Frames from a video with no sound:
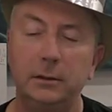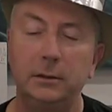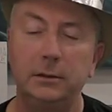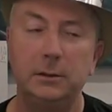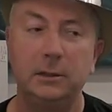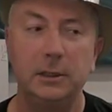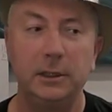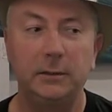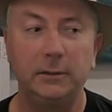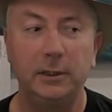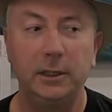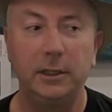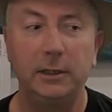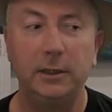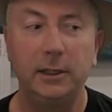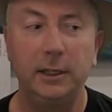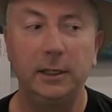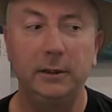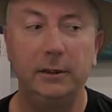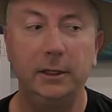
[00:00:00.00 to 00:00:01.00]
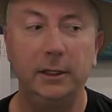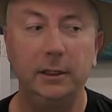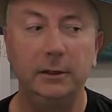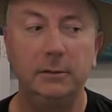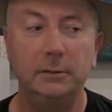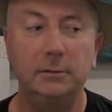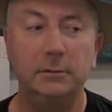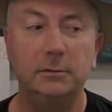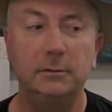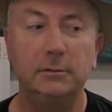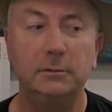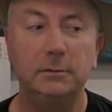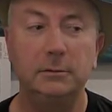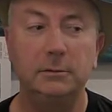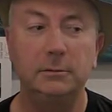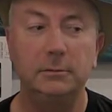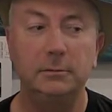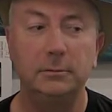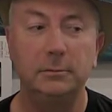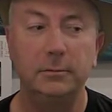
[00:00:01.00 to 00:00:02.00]
It's definitely lingering
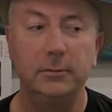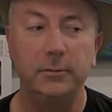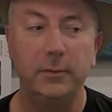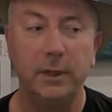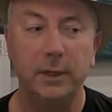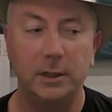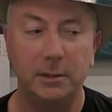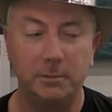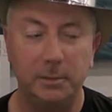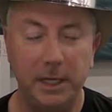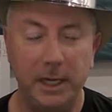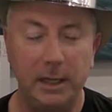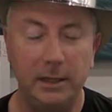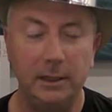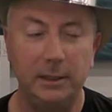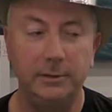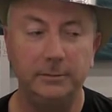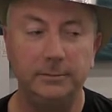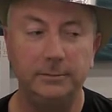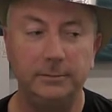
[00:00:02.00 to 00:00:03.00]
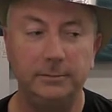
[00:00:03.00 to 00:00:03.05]
on the palate.